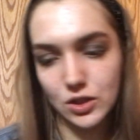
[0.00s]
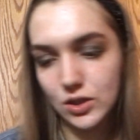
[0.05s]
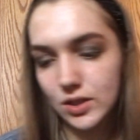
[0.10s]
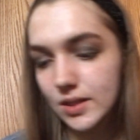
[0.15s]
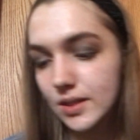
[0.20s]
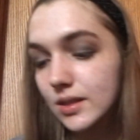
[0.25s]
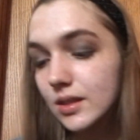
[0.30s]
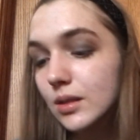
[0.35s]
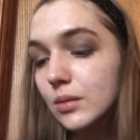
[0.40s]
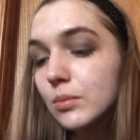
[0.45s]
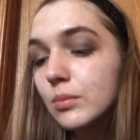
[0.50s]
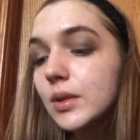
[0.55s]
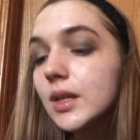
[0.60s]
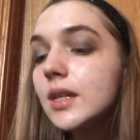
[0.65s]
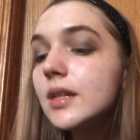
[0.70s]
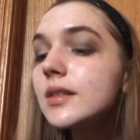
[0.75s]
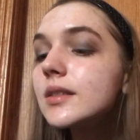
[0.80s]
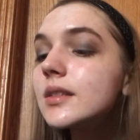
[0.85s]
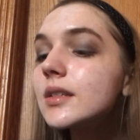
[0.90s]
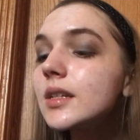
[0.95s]
They're just the
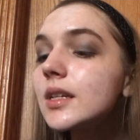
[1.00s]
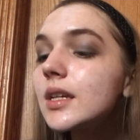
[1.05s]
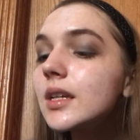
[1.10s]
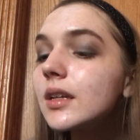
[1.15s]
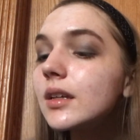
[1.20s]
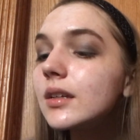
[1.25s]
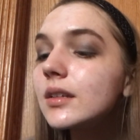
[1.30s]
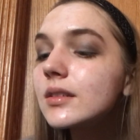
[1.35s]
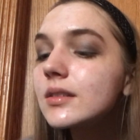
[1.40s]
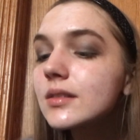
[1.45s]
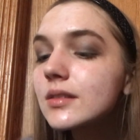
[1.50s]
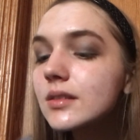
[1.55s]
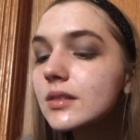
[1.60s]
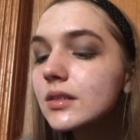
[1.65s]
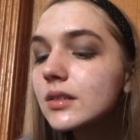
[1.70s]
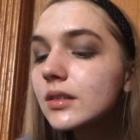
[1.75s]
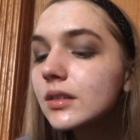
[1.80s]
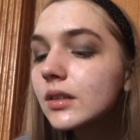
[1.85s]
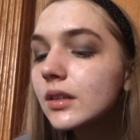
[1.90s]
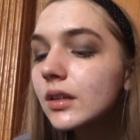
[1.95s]
bee's knees.